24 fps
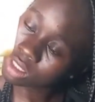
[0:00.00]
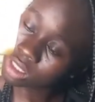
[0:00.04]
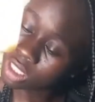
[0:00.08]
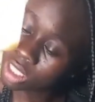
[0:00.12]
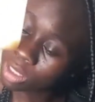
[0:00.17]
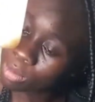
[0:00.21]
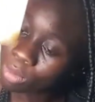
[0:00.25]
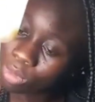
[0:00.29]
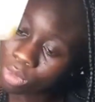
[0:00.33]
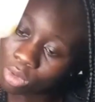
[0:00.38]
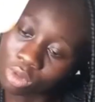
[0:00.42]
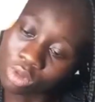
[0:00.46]

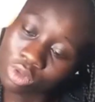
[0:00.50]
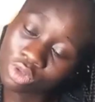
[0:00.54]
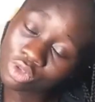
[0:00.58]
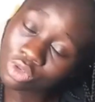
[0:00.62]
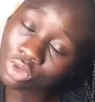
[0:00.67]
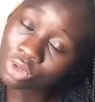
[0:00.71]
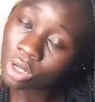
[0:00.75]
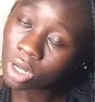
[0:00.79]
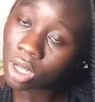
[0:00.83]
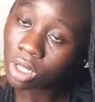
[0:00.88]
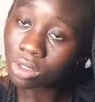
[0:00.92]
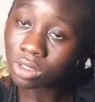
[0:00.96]
them
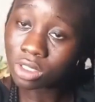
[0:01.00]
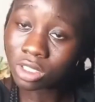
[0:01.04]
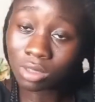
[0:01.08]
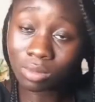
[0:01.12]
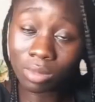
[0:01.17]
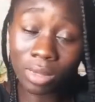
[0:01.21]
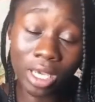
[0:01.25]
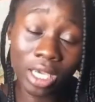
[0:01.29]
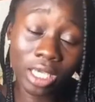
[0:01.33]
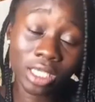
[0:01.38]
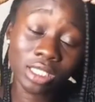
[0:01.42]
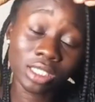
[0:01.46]
throughout
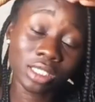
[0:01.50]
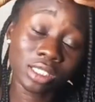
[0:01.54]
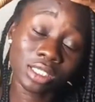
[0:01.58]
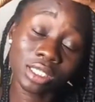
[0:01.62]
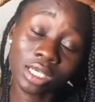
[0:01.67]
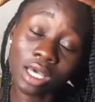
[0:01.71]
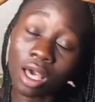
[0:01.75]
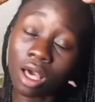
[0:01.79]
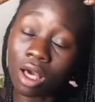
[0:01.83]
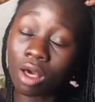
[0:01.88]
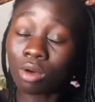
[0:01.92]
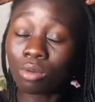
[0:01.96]
my
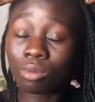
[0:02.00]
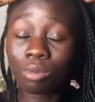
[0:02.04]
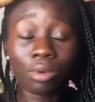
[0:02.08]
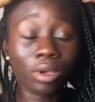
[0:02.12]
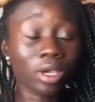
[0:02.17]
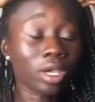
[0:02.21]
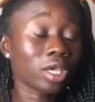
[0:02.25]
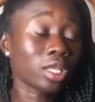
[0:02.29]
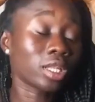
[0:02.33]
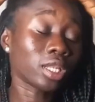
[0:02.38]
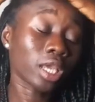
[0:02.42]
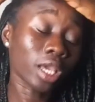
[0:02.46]
scalp
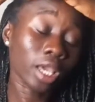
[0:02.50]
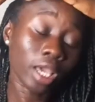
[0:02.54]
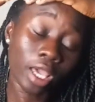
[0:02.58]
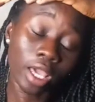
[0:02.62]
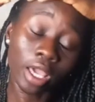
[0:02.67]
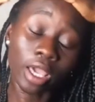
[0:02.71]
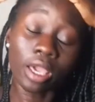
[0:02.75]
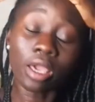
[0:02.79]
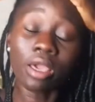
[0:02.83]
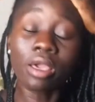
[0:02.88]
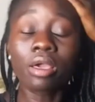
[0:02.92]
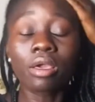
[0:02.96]
and
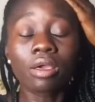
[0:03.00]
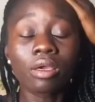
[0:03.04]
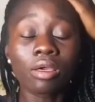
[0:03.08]
hair.